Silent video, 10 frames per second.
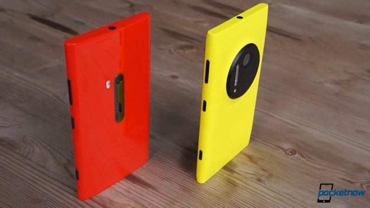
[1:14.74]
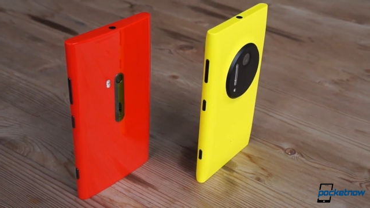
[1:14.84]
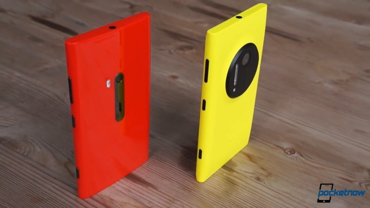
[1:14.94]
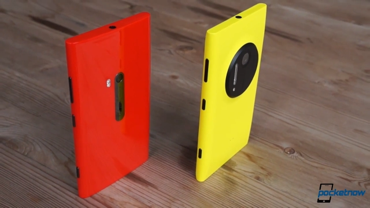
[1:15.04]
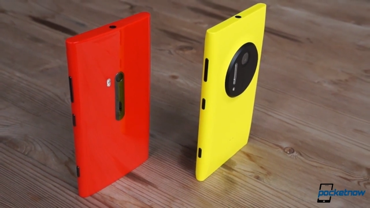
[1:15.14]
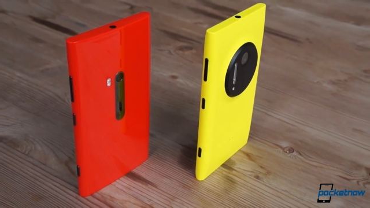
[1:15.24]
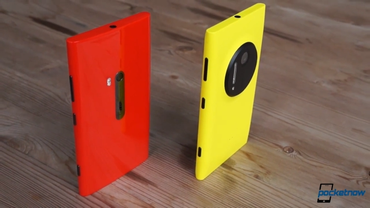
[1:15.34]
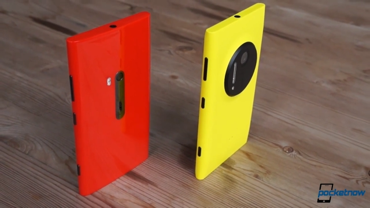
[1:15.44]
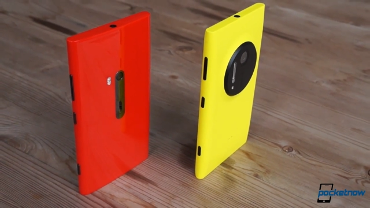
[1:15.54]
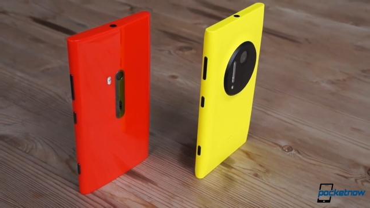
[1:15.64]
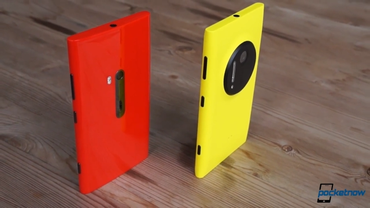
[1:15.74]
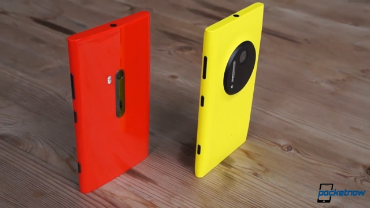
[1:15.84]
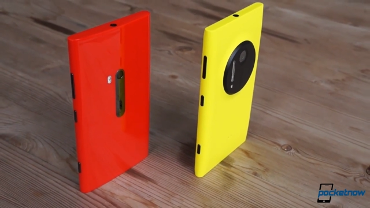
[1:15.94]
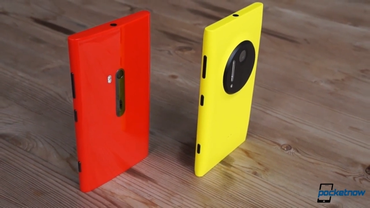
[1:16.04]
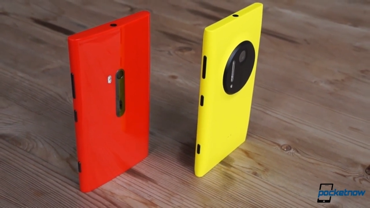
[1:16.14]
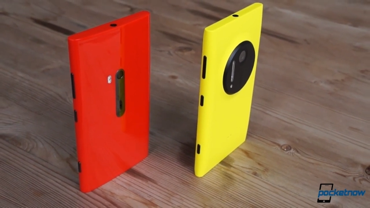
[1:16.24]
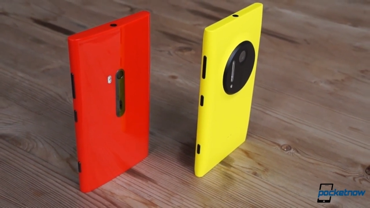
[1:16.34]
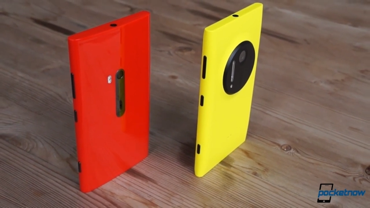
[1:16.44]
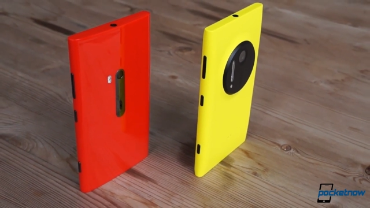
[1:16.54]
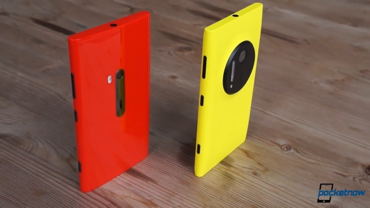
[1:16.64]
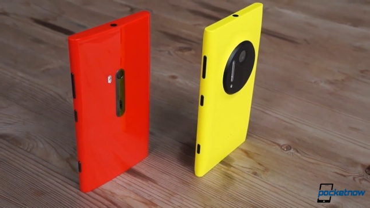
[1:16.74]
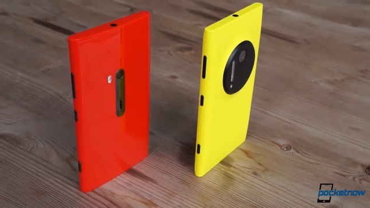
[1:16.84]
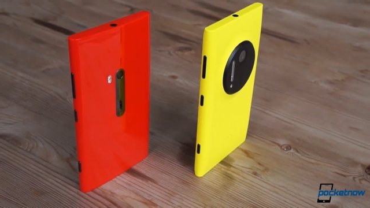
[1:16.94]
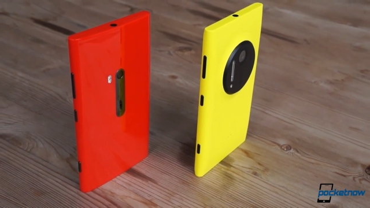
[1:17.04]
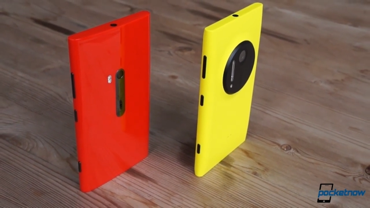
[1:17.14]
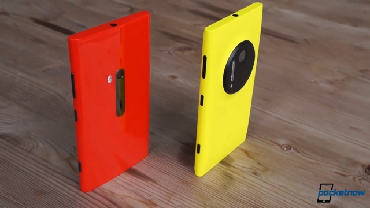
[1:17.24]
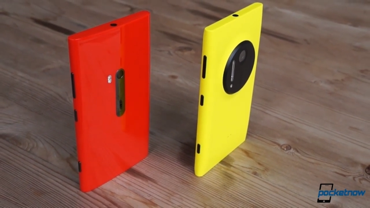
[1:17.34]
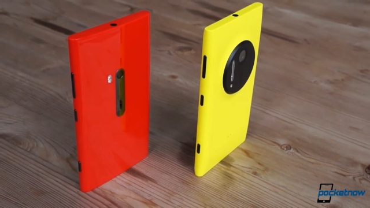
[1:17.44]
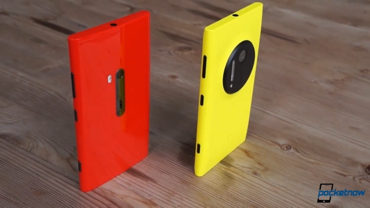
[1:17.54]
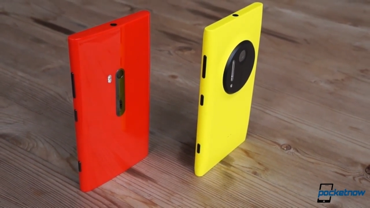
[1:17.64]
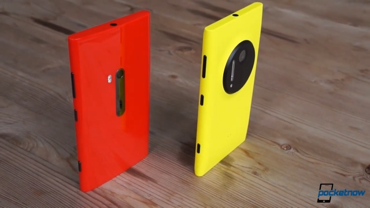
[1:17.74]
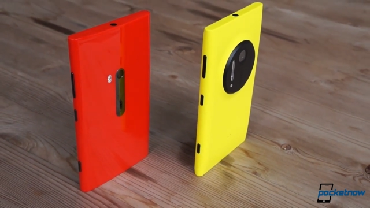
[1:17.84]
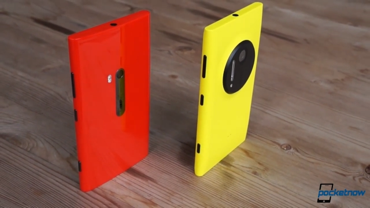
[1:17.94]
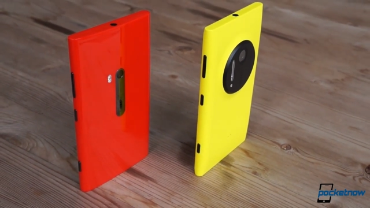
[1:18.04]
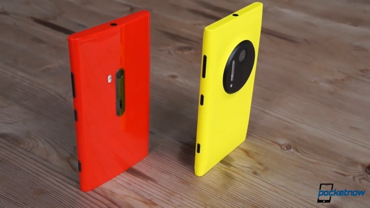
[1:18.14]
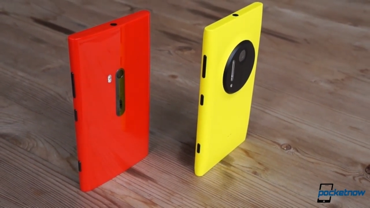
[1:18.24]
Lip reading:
No face is visible, so there are no lips to read.